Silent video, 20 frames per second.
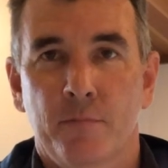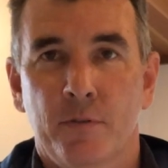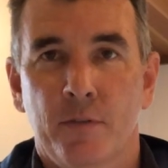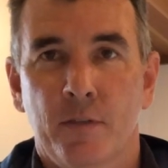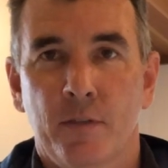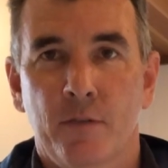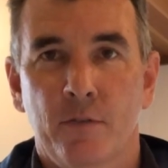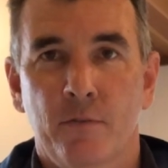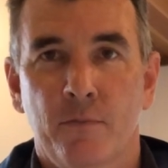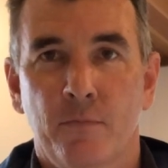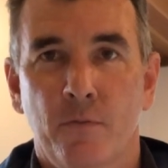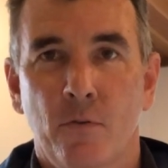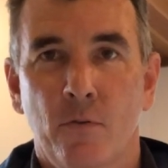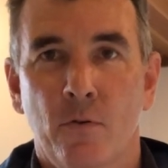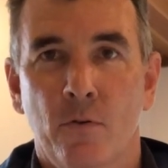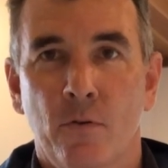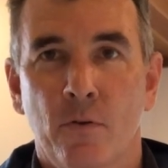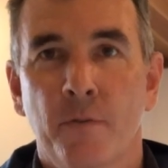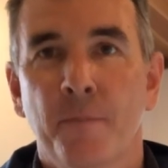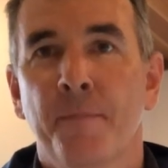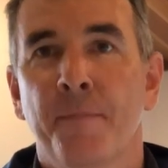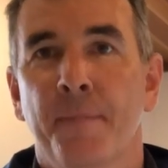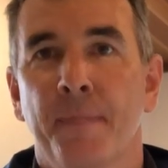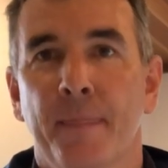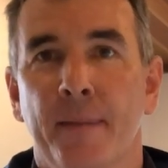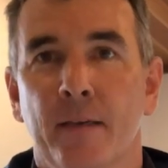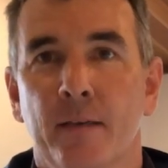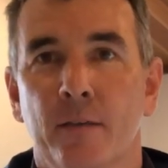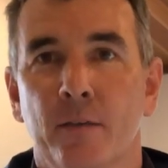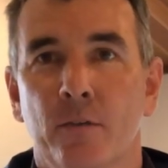So there's 4
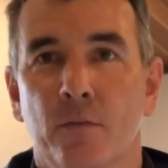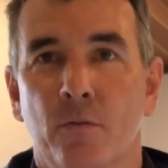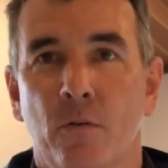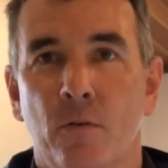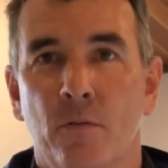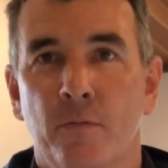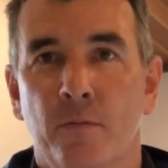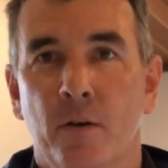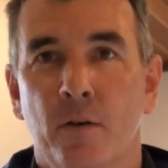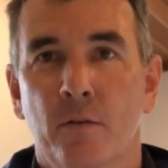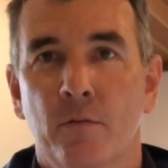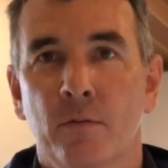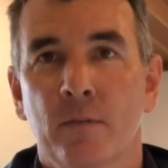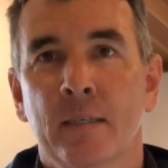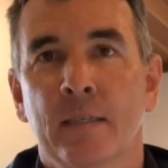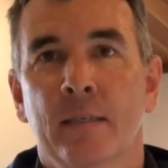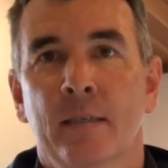12 volt